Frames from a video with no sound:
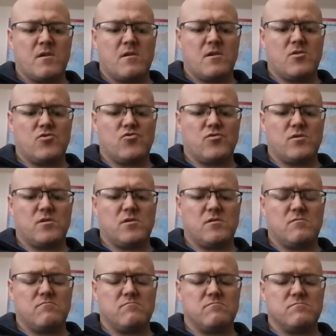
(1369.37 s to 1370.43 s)
It's really,
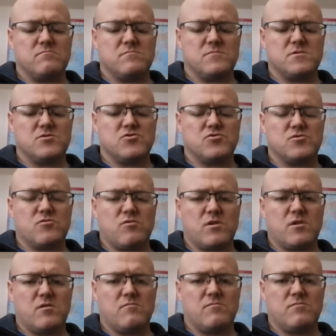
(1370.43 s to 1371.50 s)
it's
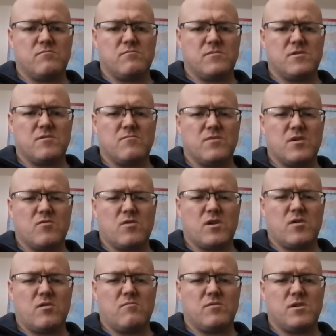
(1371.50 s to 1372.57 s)
quite up. It can be quite
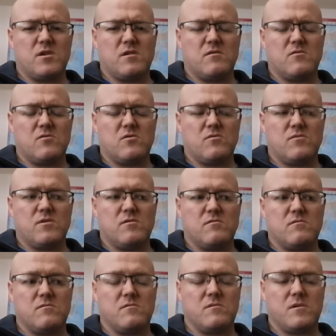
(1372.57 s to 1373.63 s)
upsetting. Know what I mean?
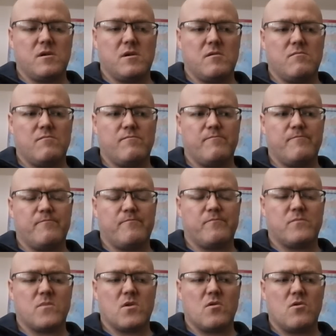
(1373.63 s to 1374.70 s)
Um,
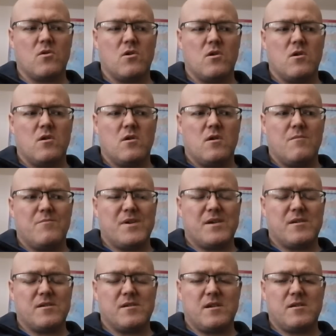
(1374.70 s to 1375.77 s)

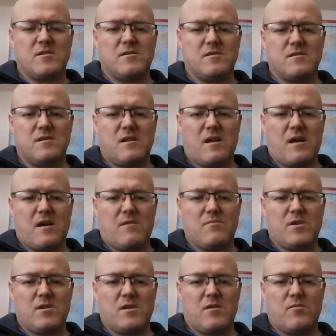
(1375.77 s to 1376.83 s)
because listen, I'm
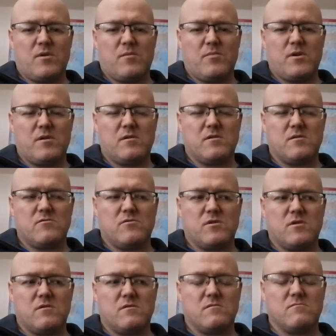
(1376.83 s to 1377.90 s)
the type of person,
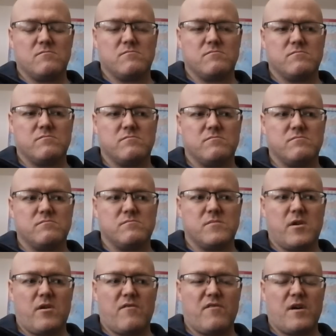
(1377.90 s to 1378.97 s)
right?
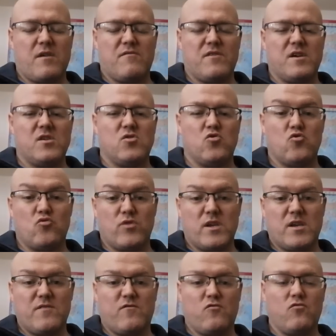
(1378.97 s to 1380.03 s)
If I think you're
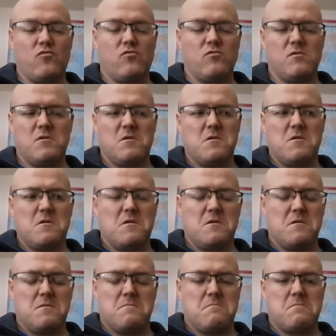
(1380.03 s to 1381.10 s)
evil,
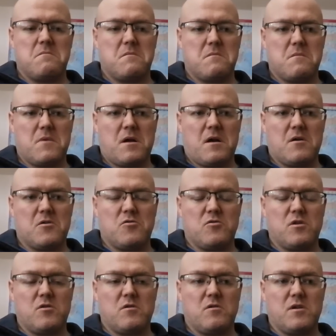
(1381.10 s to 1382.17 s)
I
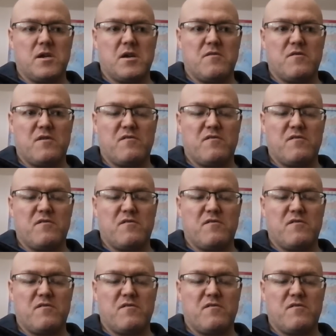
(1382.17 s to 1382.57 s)
couldn't really give a